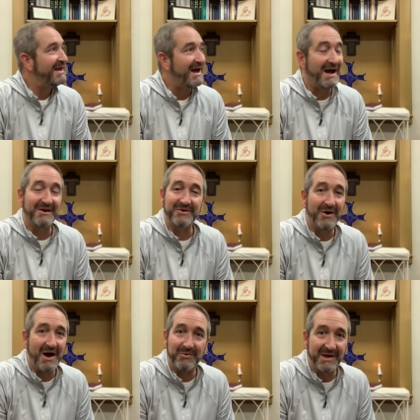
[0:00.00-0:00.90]
I don't know
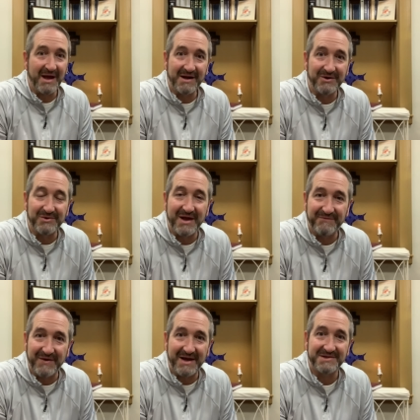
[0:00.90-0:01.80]
how we got here
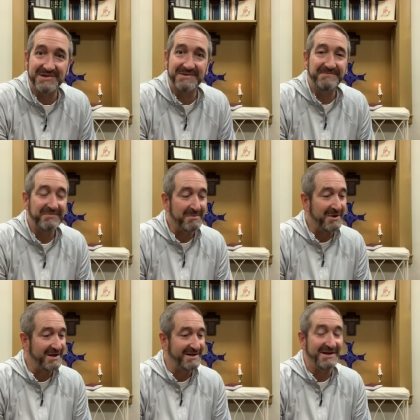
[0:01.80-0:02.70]
that fast,
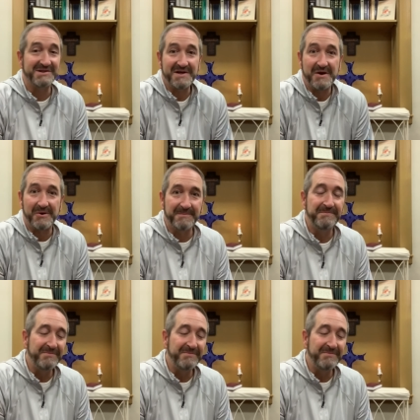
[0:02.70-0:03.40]
but it's here.